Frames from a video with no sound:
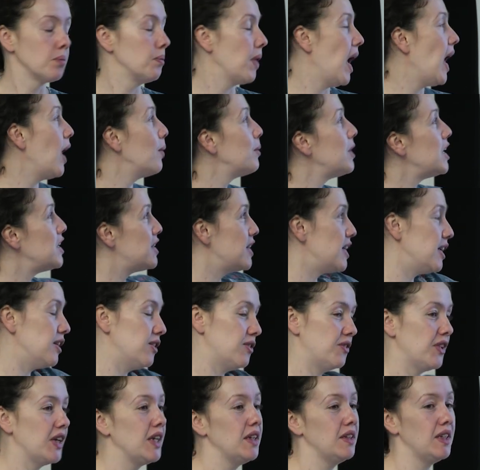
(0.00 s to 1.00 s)
how many
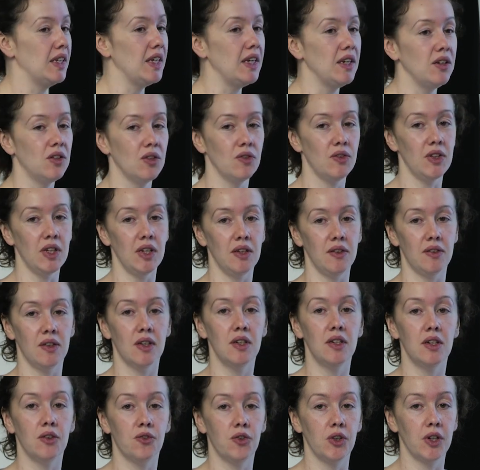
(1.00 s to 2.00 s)
genes fit into each of these
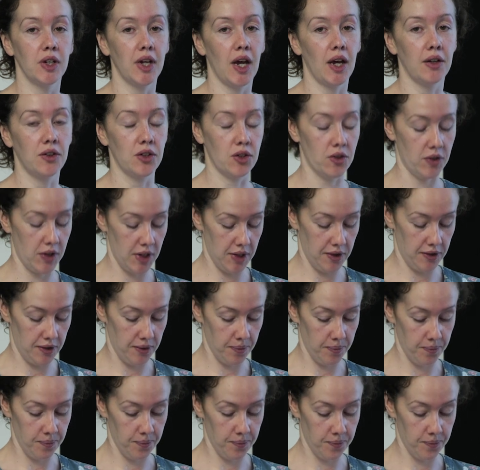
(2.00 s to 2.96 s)
different categories.